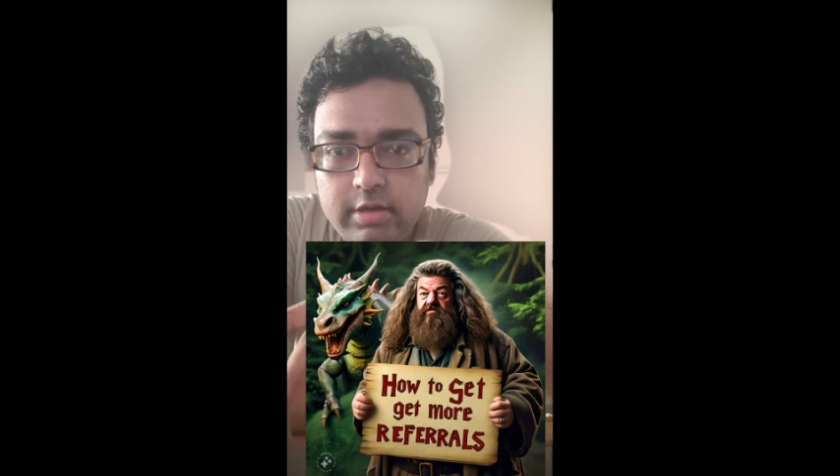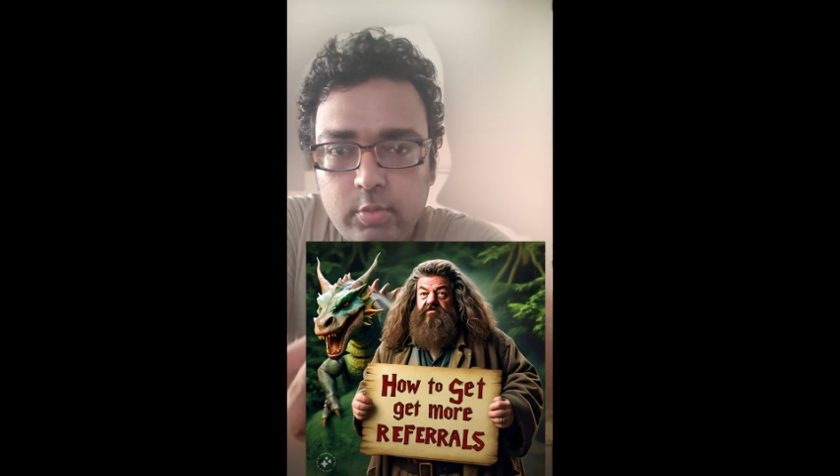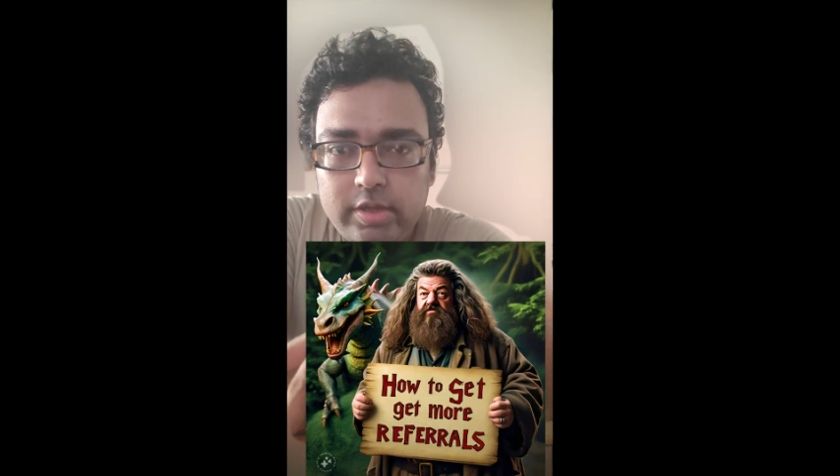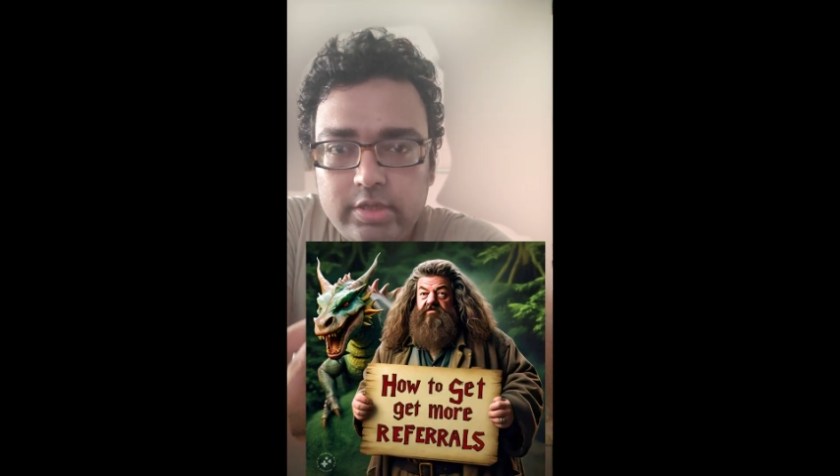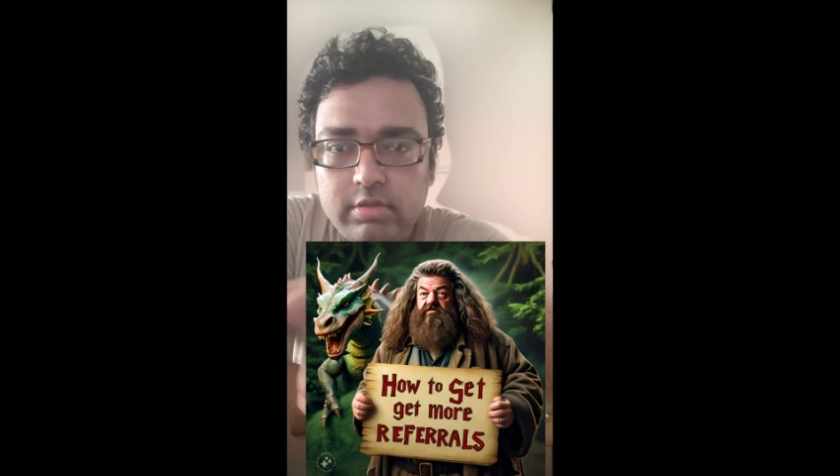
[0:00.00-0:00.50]

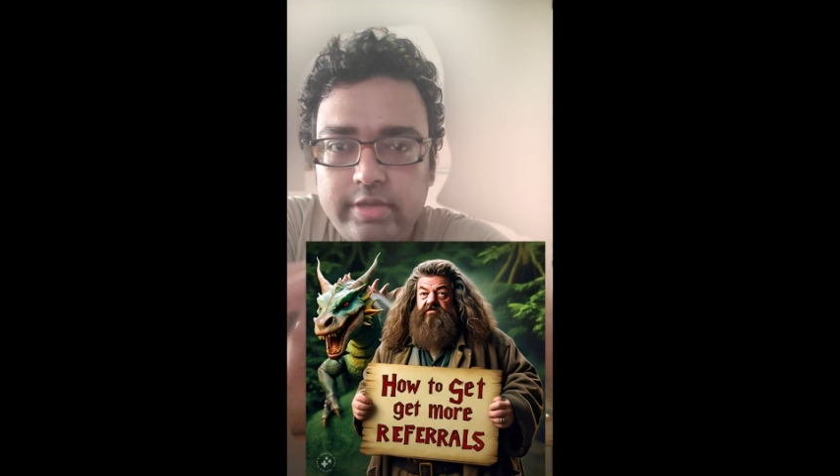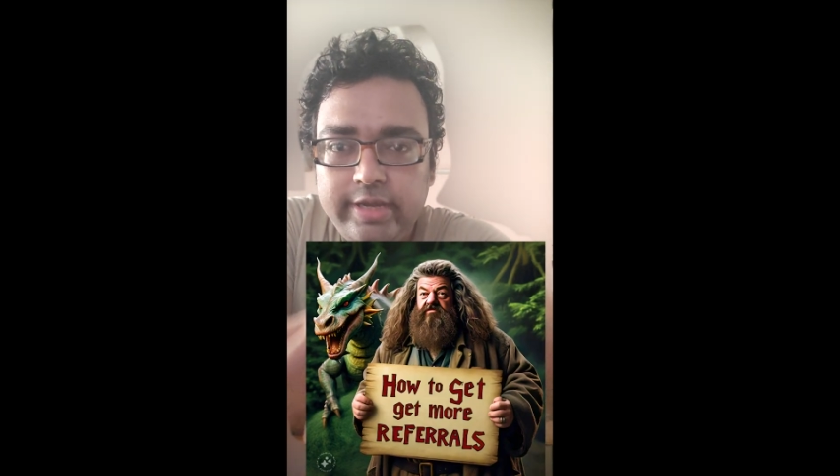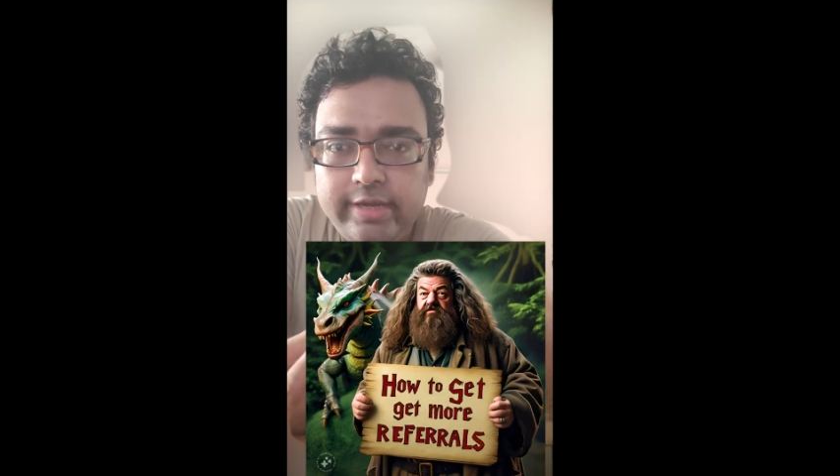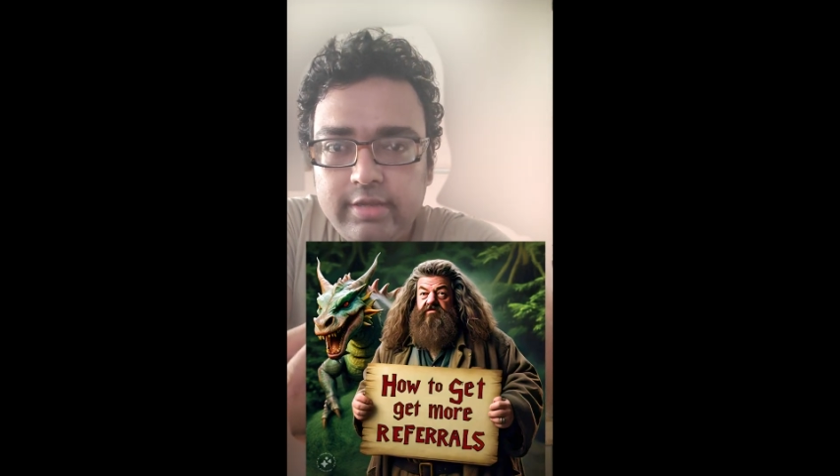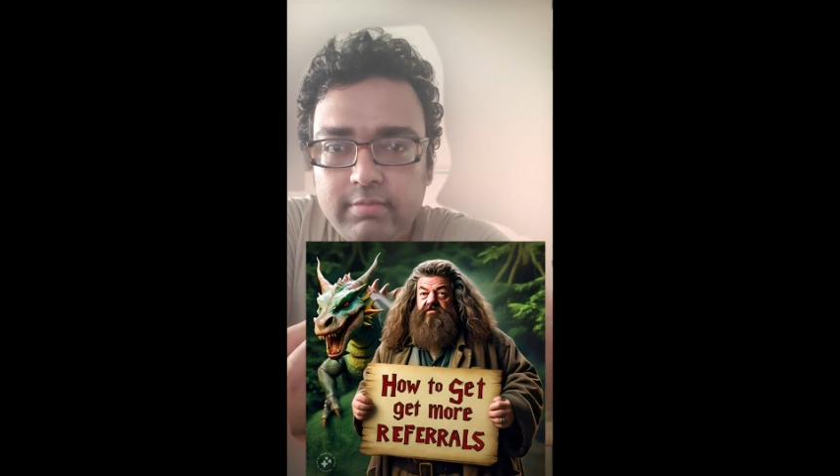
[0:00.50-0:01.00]
request on
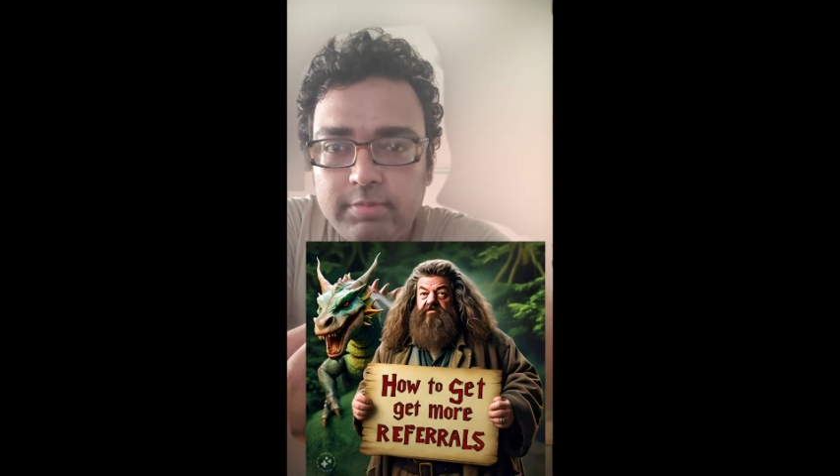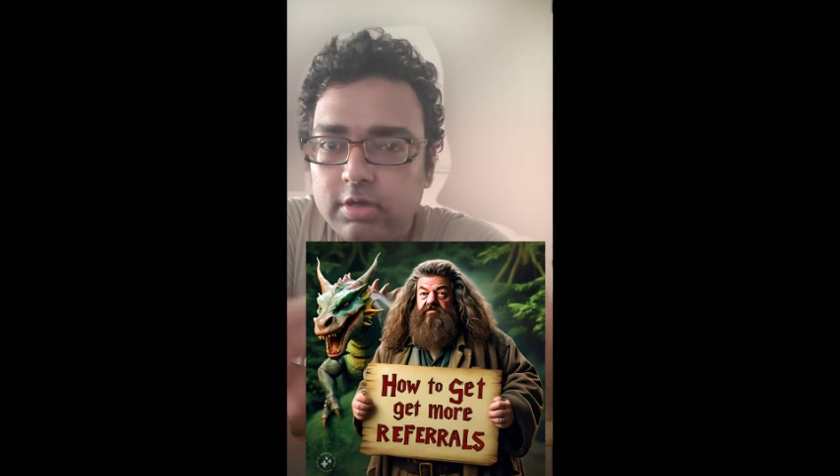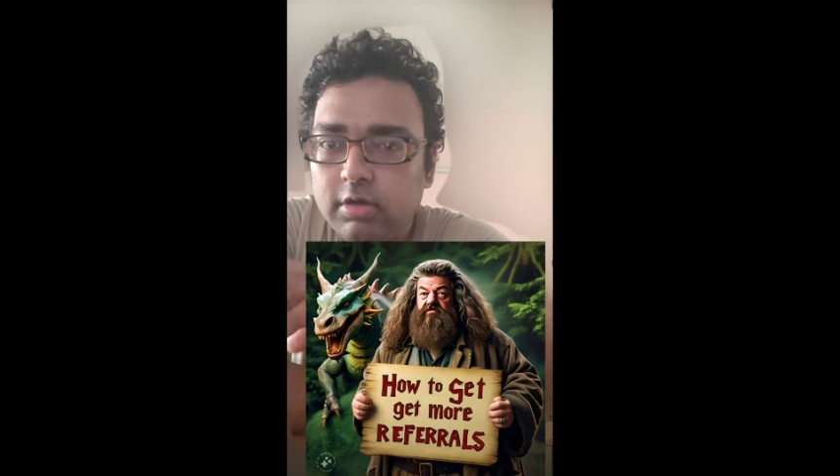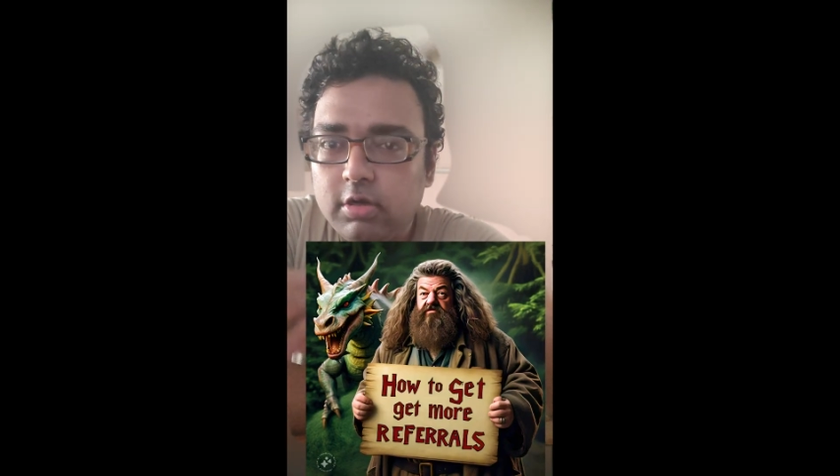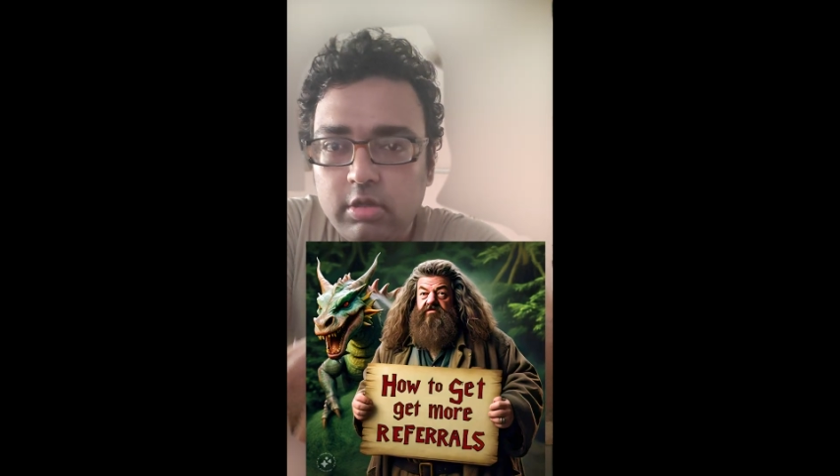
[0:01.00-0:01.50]
LinkedIn but
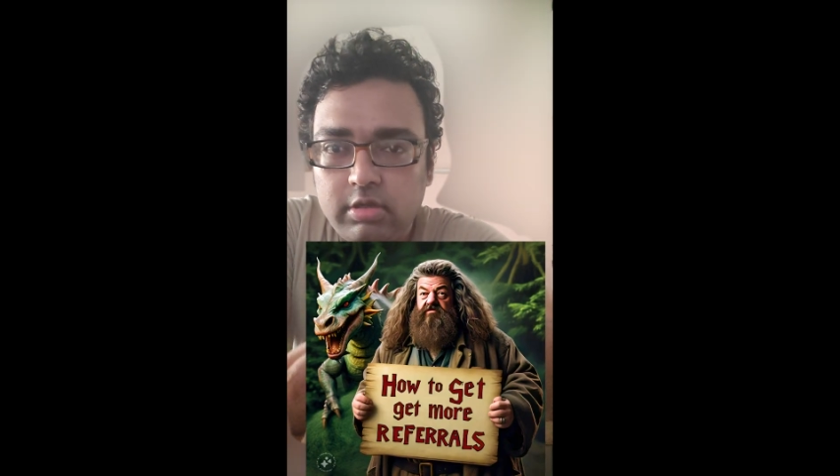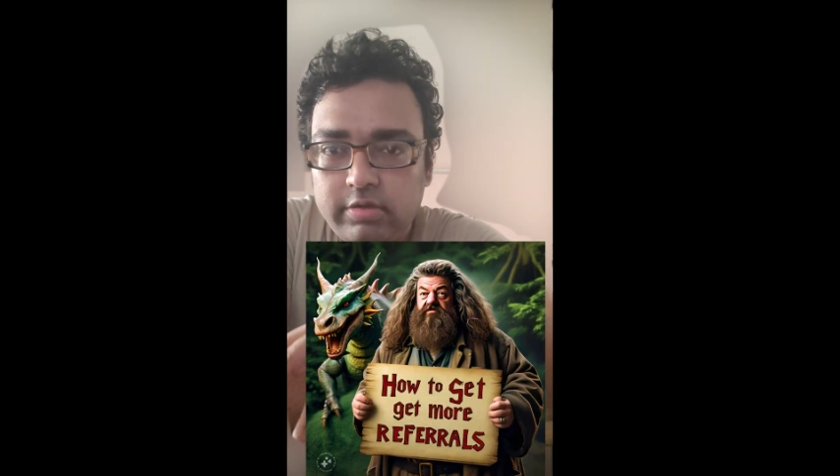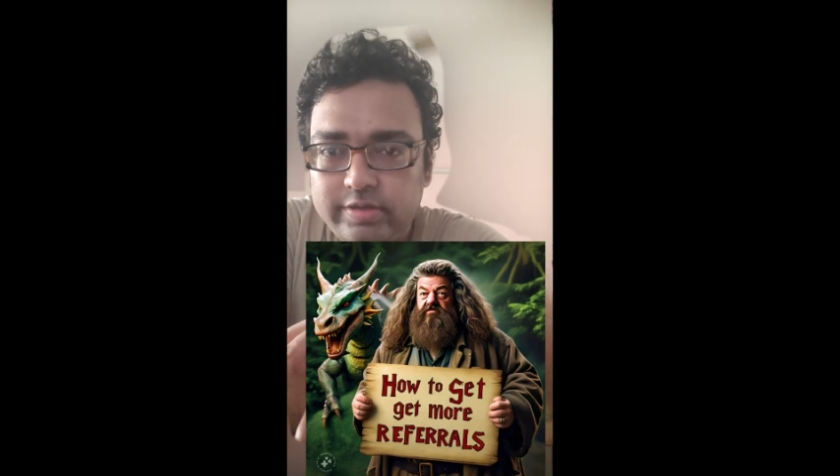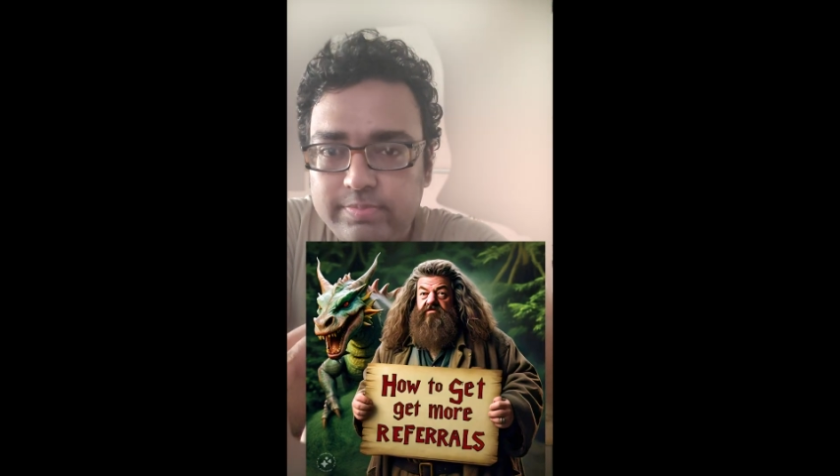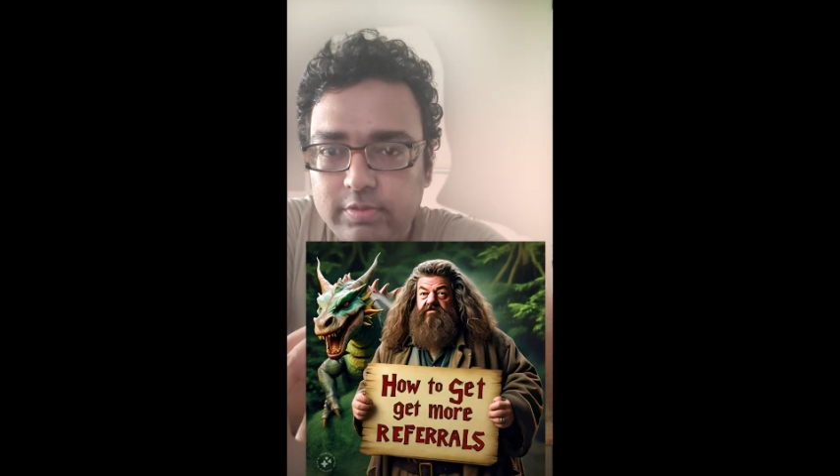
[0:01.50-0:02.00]
not gotten
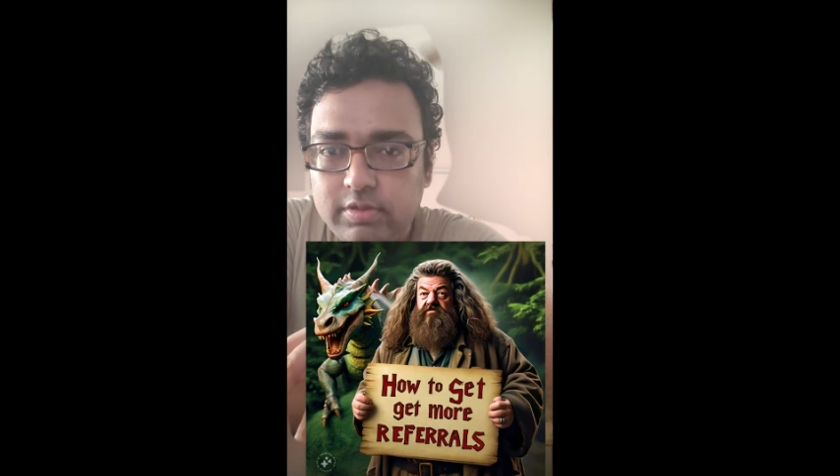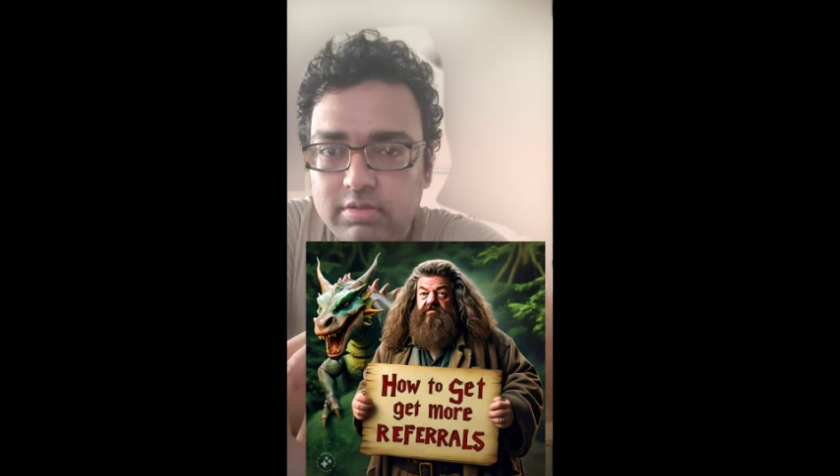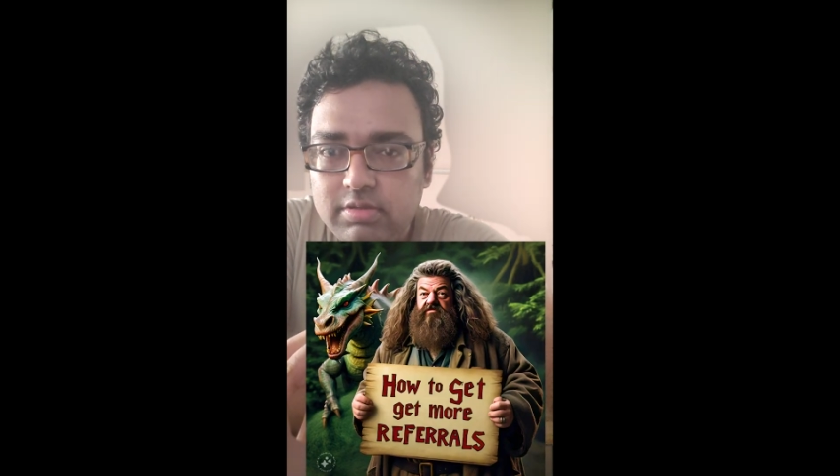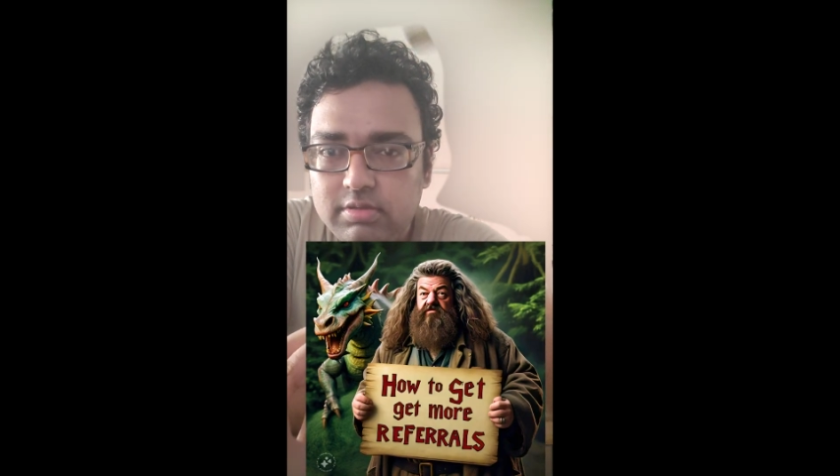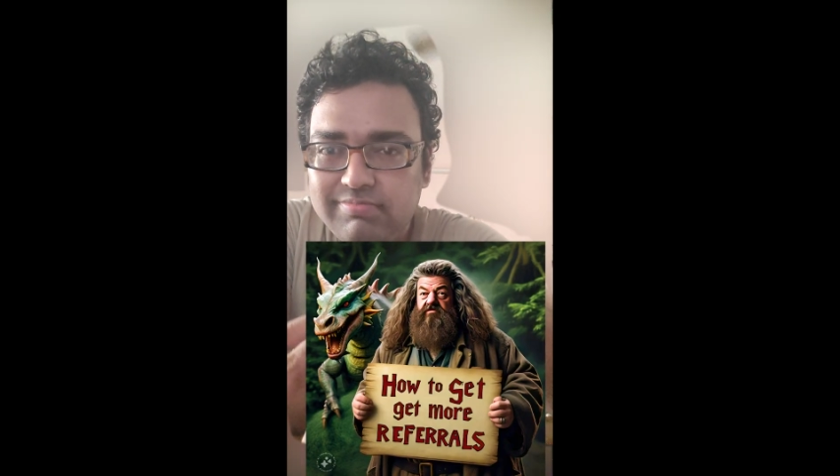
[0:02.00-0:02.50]
a response?